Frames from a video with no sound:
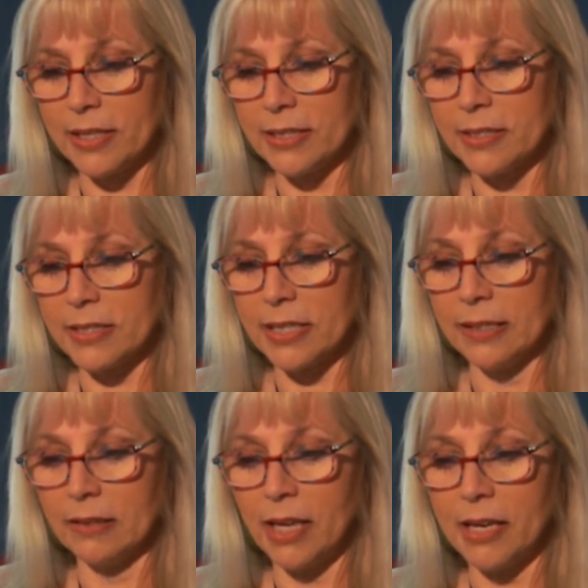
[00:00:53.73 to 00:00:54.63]
is
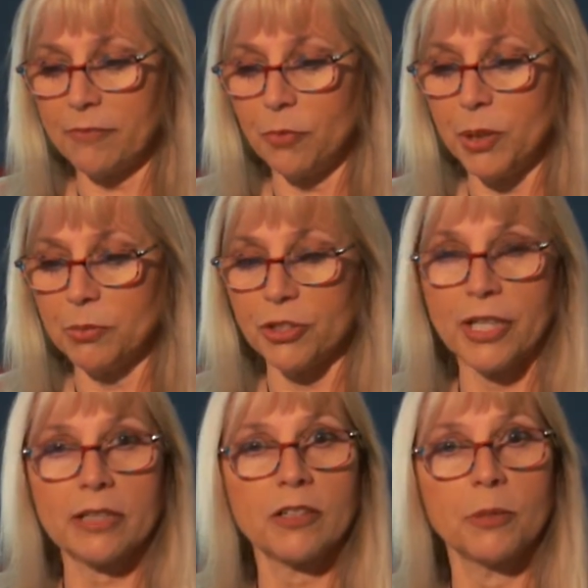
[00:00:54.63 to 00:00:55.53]
In Life We
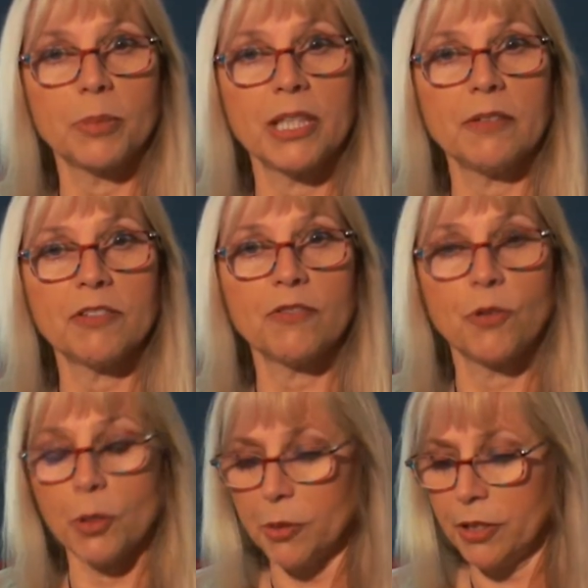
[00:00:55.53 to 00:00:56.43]
Project Our Beliefs
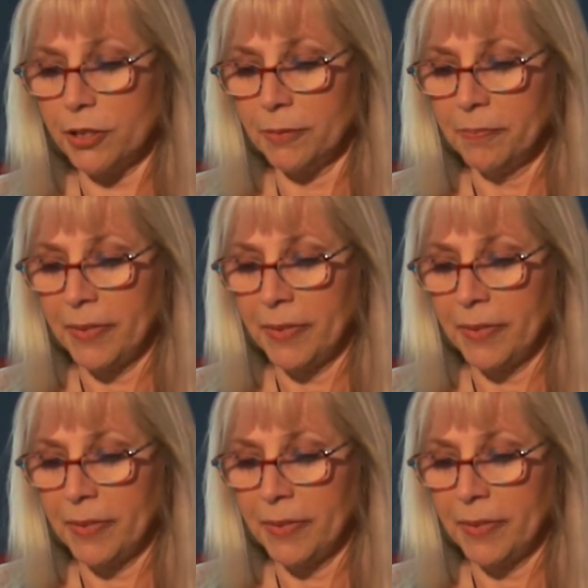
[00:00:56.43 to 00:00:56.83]
Forward,